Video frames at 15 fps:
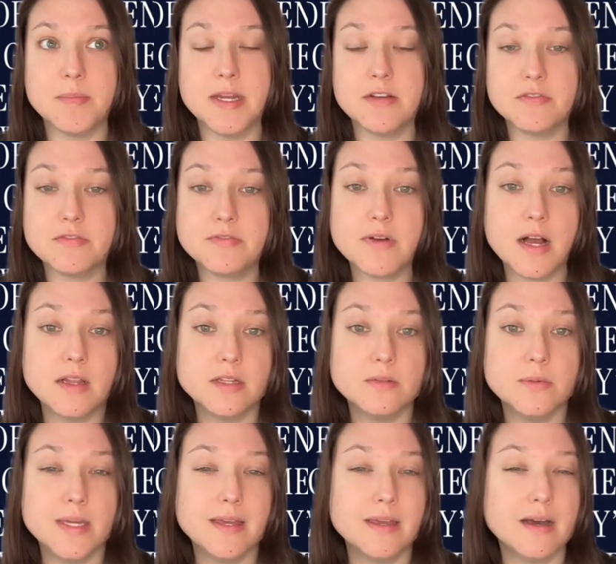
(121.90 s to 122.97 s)
and
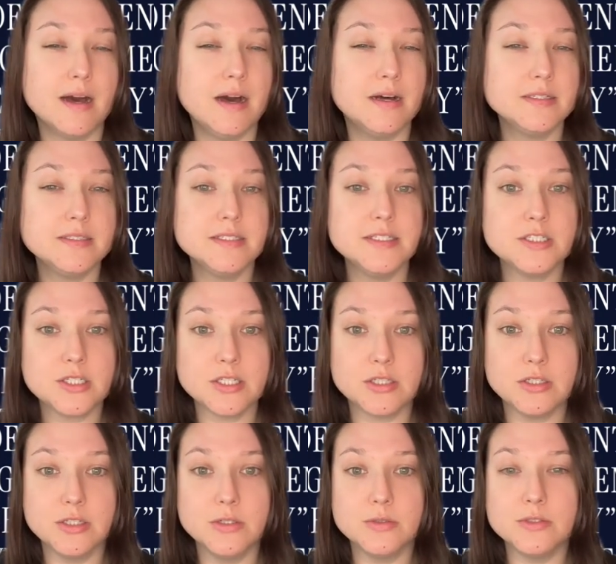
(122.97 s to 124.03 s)
following
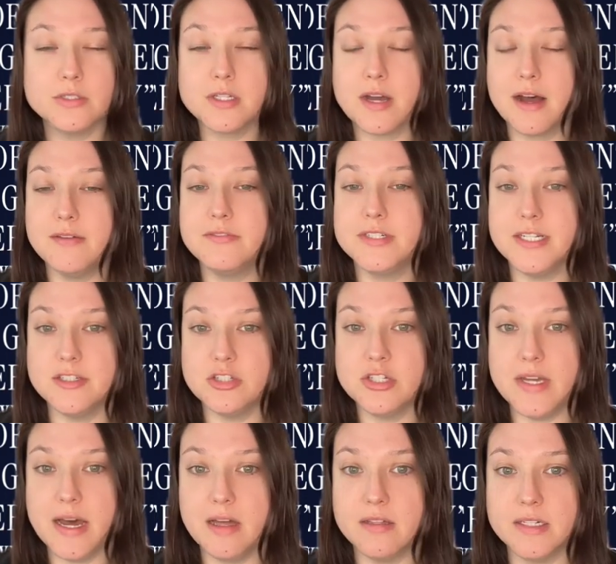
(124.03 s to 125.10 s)
undisclosed
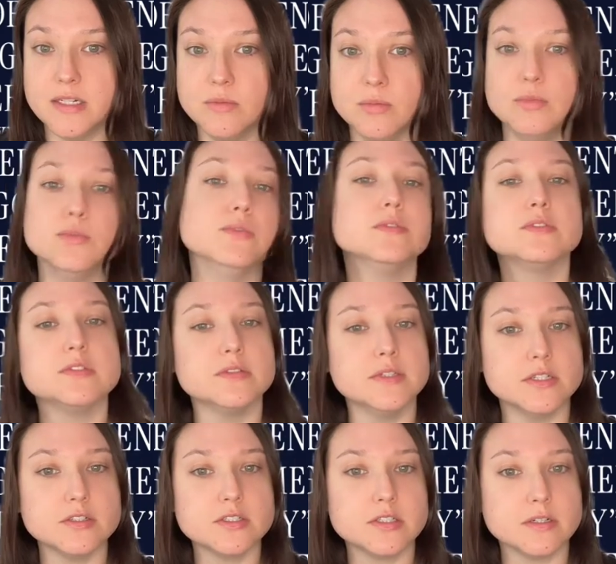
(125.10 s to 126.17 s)
confidentiality rules. So
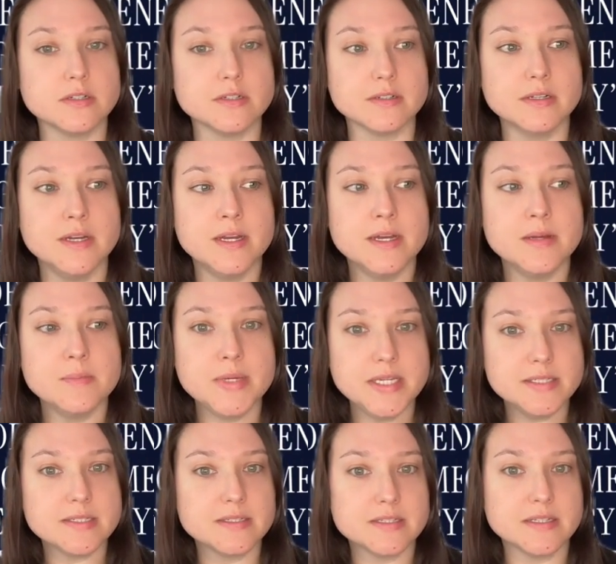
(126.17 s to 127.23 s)
there's certain
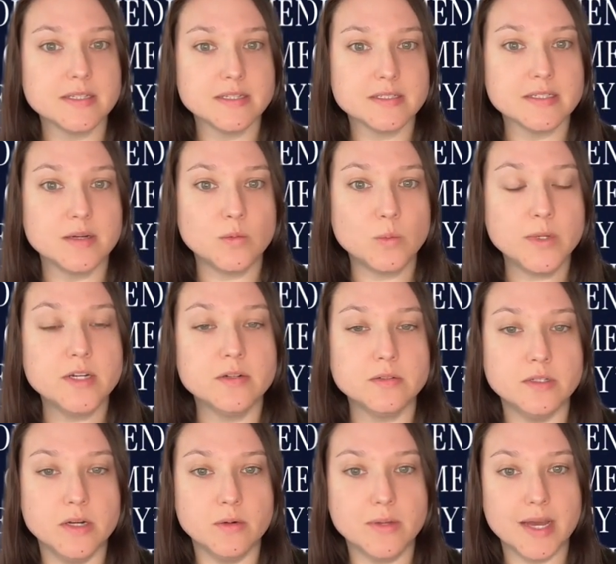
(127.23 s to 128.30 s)
pieces to this that we don't
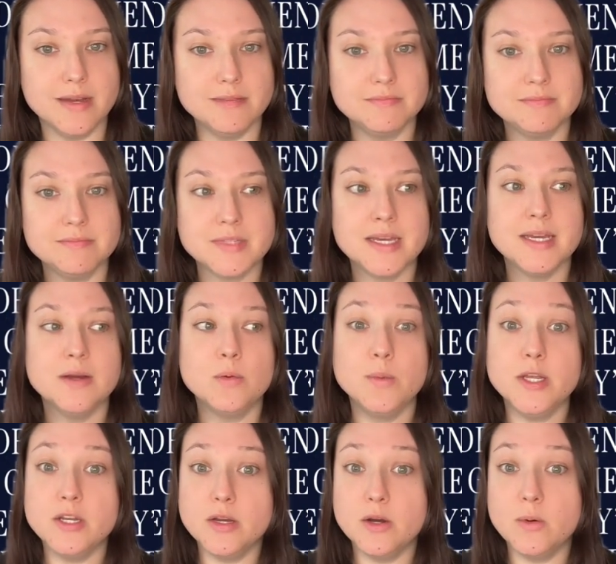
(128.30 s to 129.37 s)
know yet. We
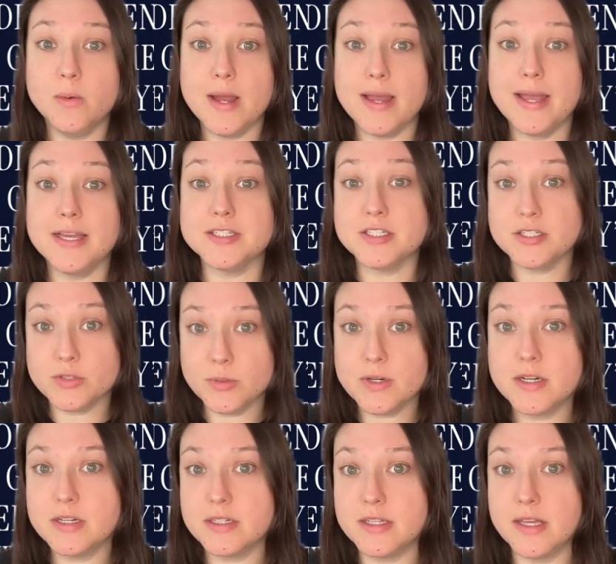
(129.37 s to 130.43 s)
know
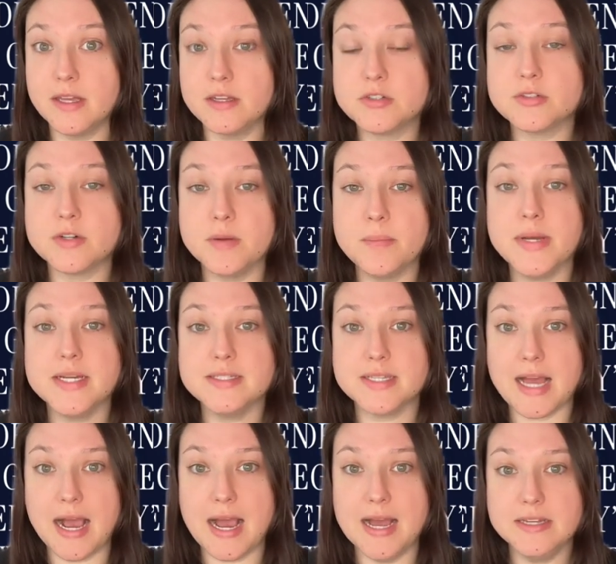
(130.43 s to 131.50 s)
historically, Trump has
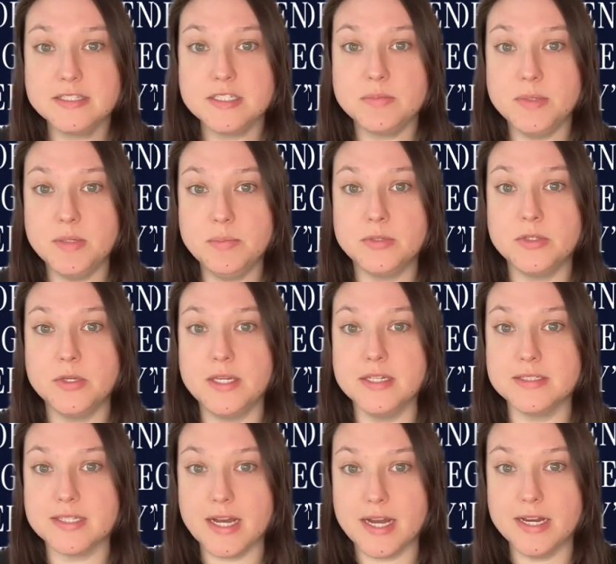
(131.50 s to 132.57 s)
asked people he
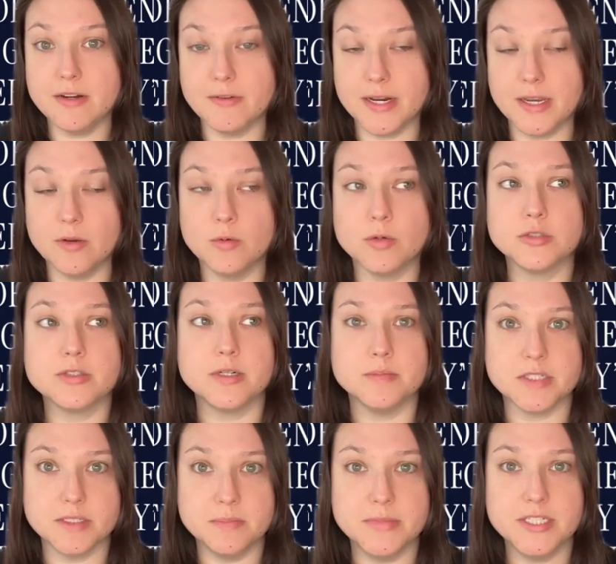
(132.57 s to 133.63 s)
is hiring, or
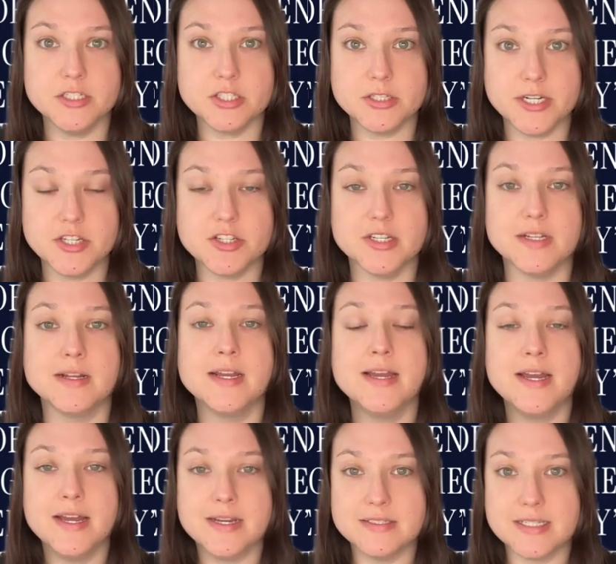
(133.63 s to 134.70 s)
Trump's administration
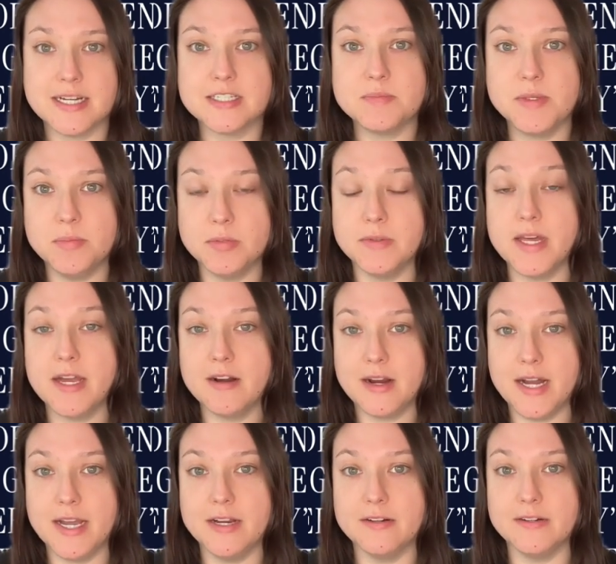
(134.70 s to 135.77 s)
has asked people they are
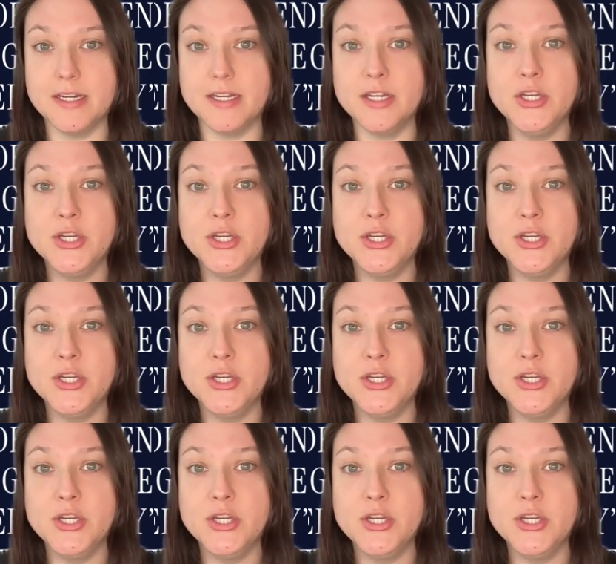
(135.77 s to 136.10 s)
hiring,